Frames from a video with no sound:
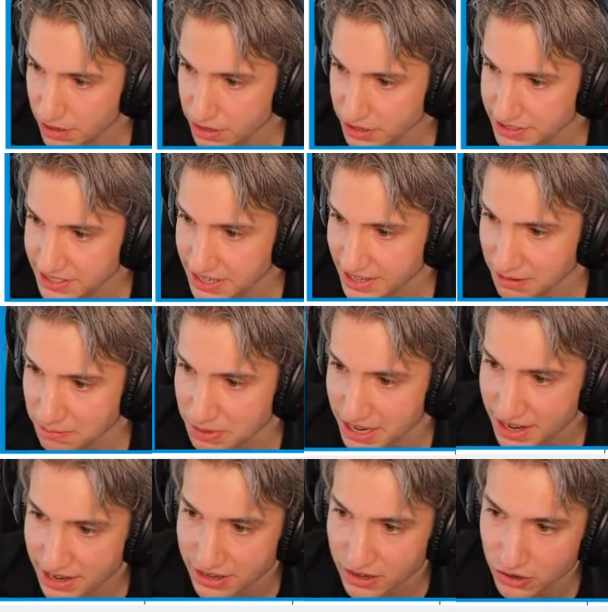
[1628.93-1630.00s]
The ceiling
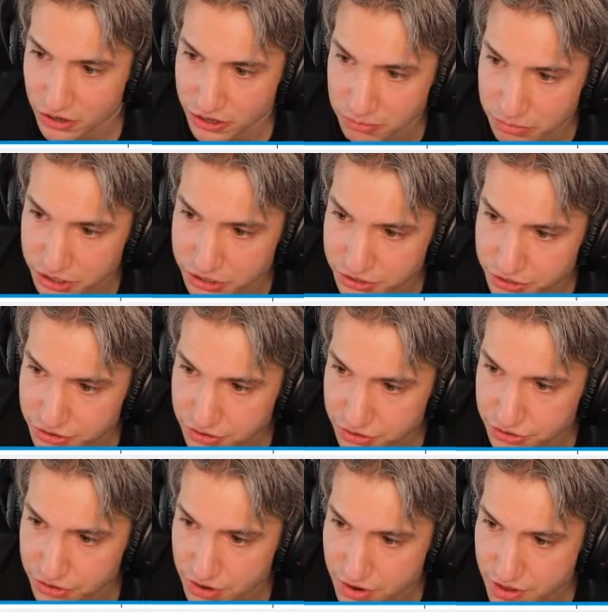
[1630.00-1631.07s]
plan are number 2,
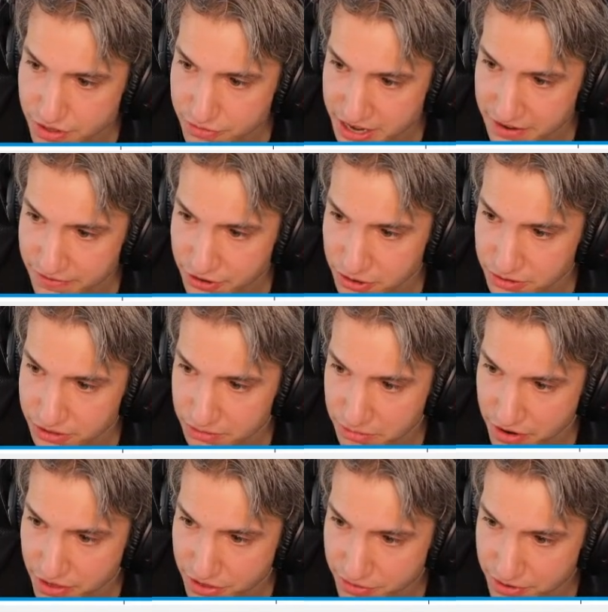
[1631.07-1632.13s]
3D views
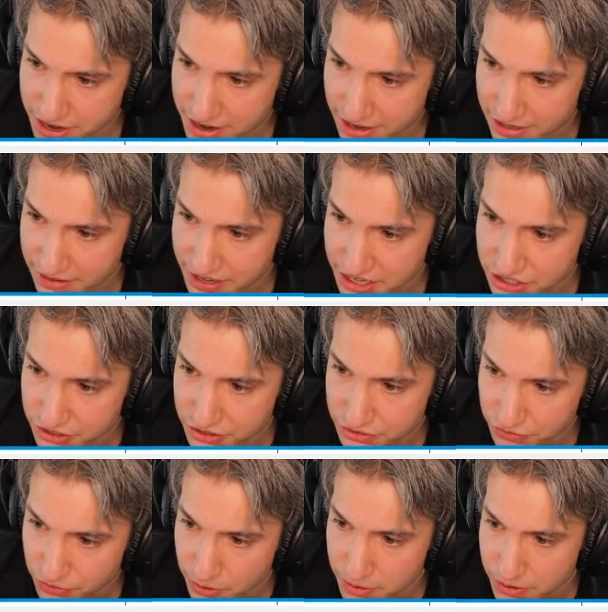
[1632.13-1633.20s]
number 3, elevations
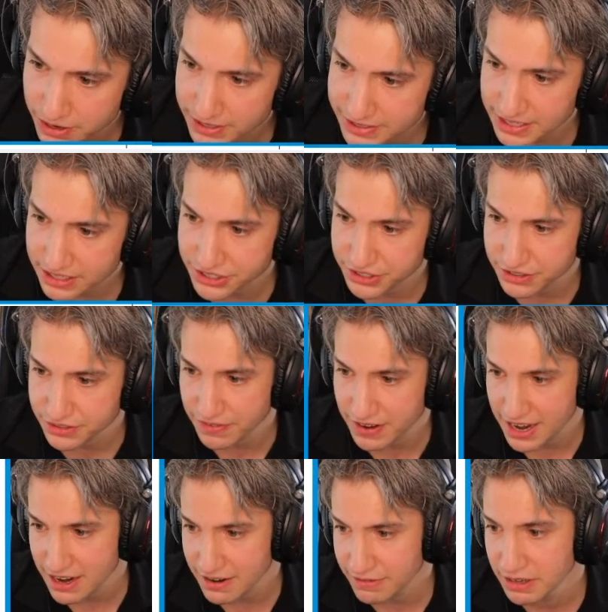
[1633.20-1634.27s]
4, sections
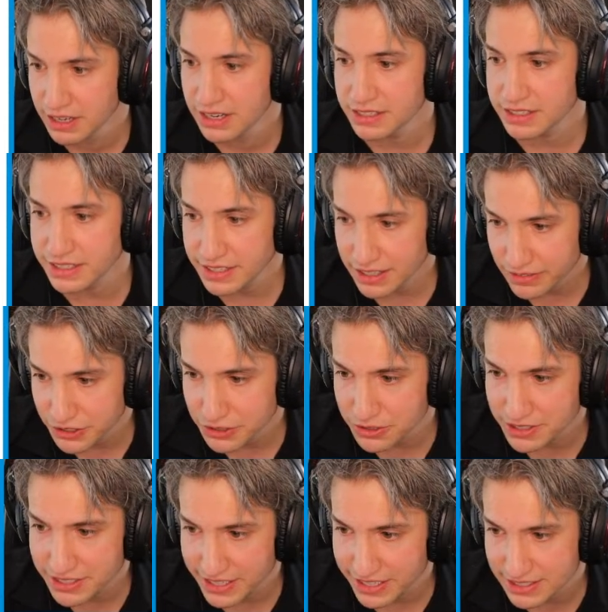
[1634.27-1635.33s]
5, detail
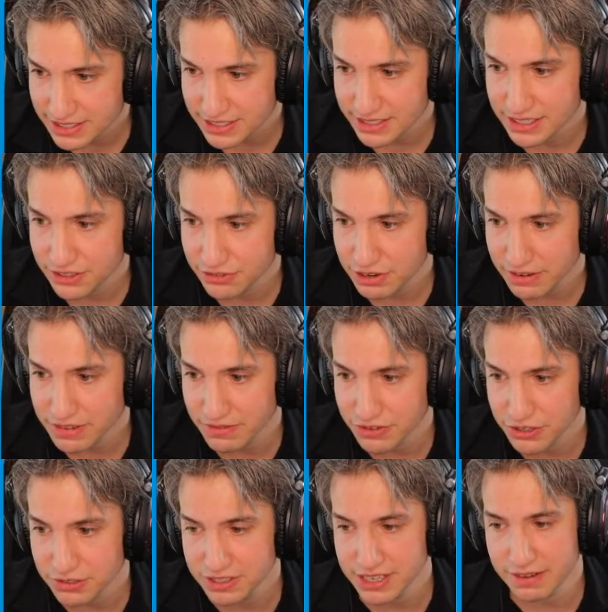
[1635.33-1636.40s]
view 6, and drafting
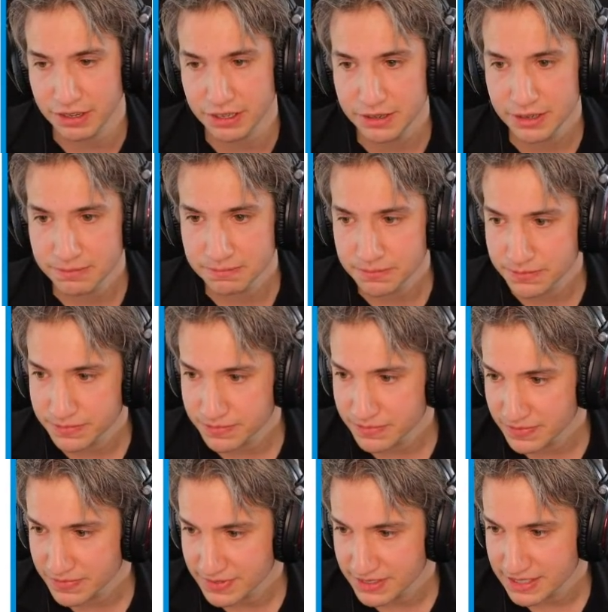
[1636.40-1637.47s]
view 7.
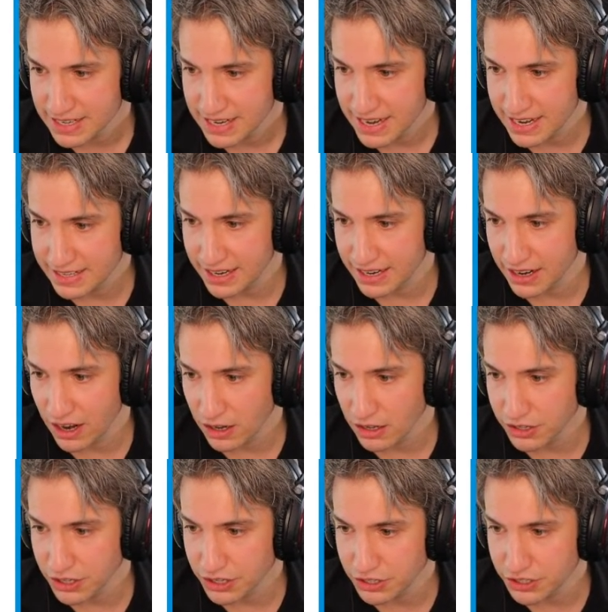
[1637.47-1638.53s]
And then
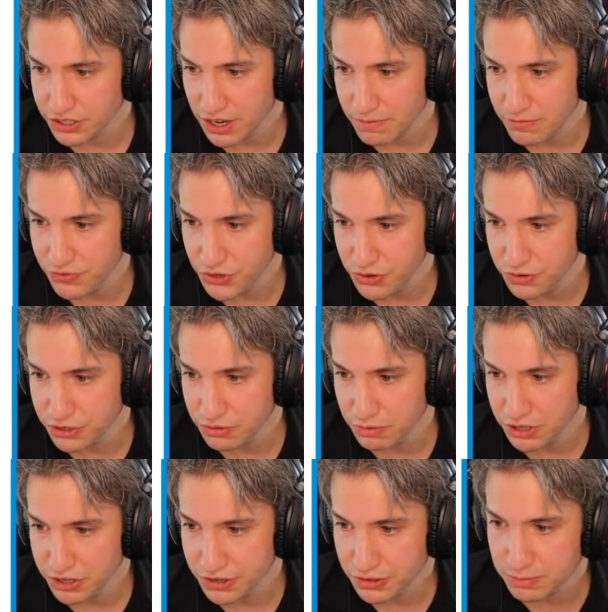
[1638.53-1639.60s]
all the sub views you
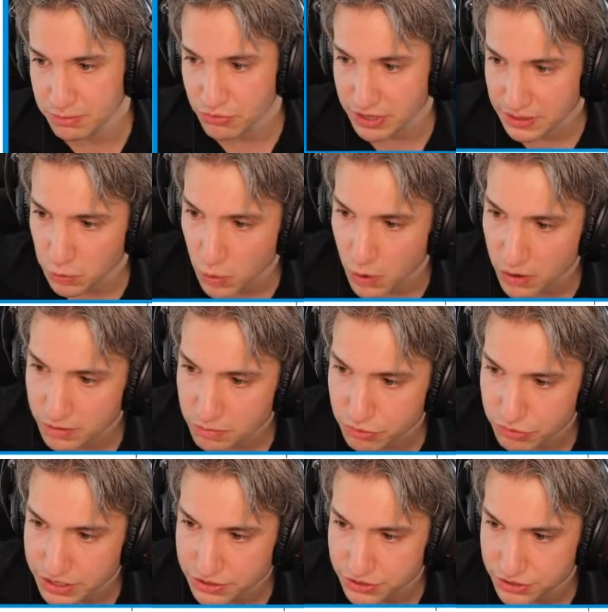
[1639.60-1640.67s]
would use point 1,
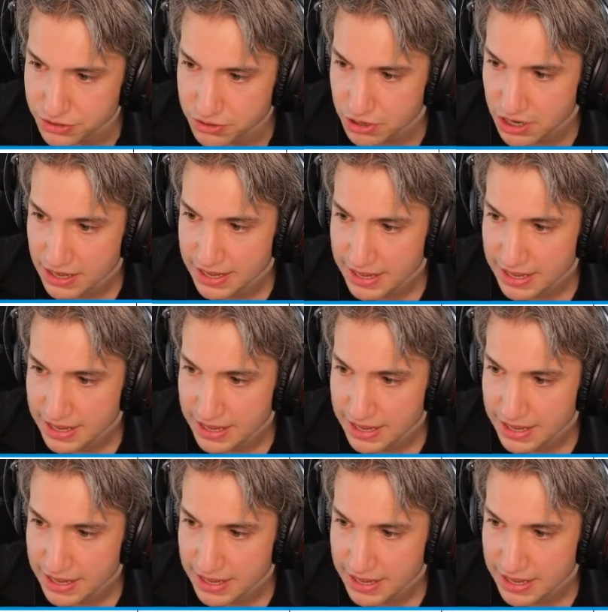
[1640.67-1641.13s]
point 2.